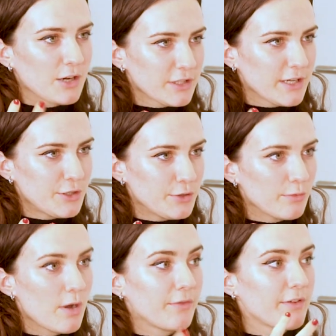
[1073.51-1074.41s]
action I
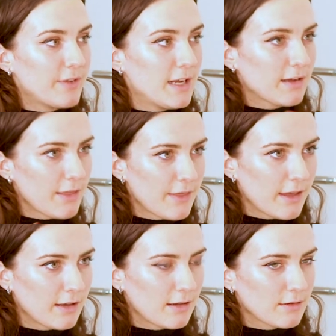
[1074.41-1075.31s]
do or every feeling I
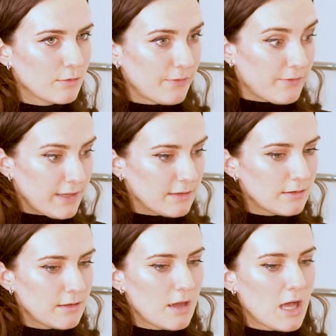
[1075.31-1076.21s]
think or
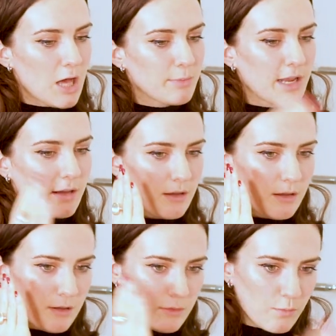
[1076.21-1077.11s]
feel, I'd be like,
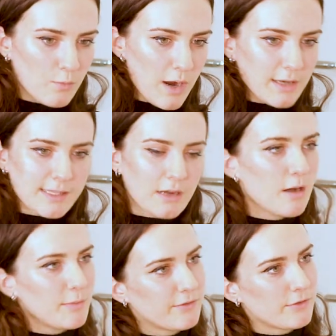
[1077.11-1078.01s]
where is that
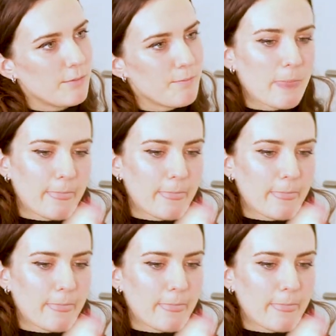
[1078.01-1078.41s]
coming from?